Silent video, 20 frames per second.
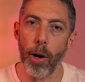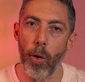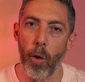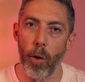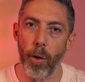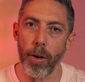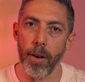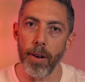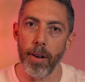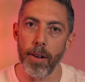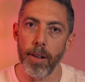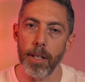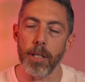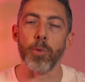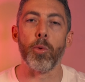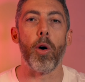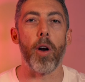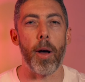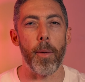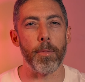on,
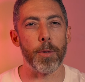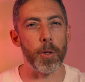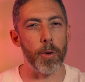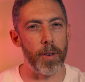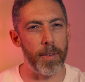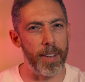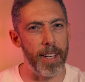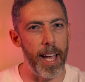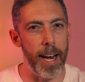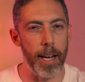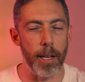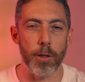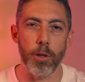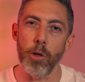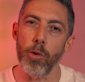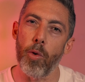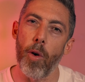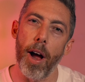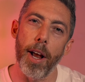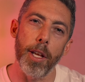is what I'm sort of getting
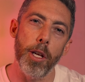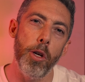to, right?